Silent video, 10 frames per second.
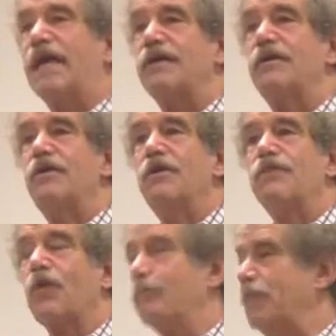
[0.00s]

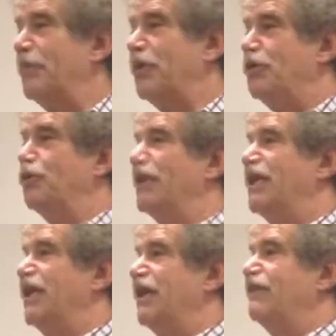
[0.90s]
from people you
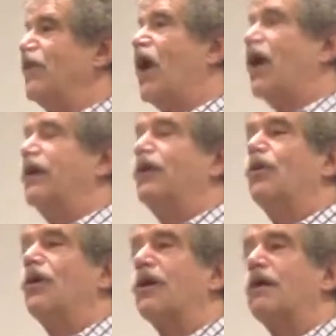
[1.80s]
believe are
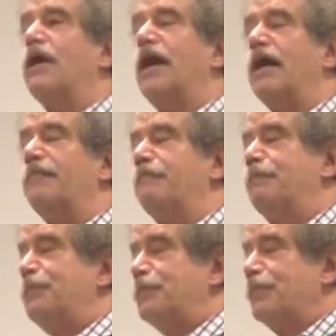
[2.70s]
your
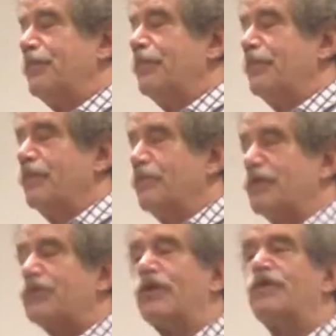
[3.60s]

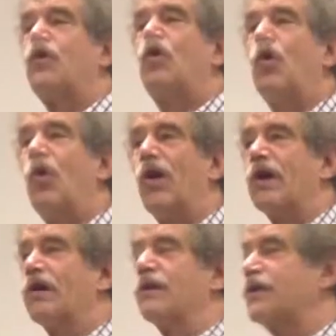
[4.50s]
sort of
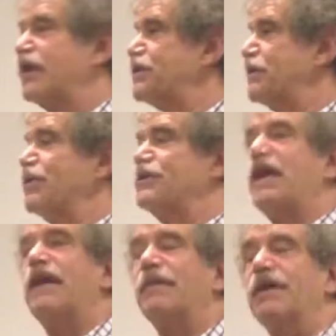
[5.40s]
core customer
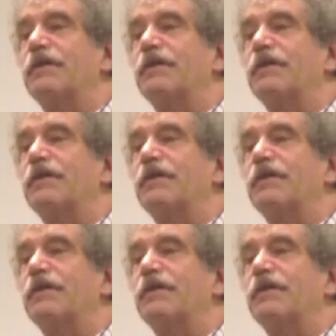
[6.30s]
segment.